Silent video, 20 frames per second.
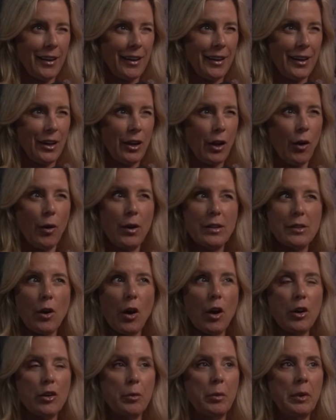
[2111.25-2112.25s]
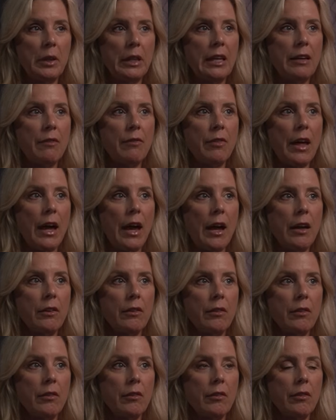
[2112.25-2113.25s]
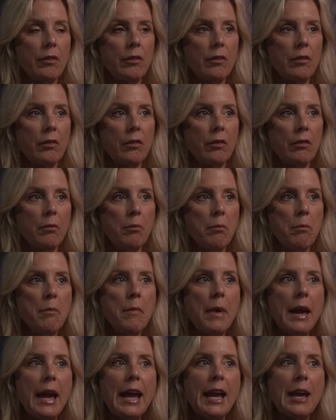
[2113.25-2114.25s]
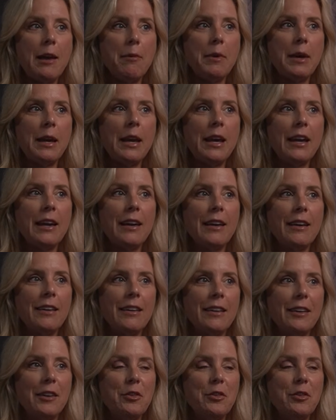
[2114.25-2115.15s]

you know, it's hard to believe that maybe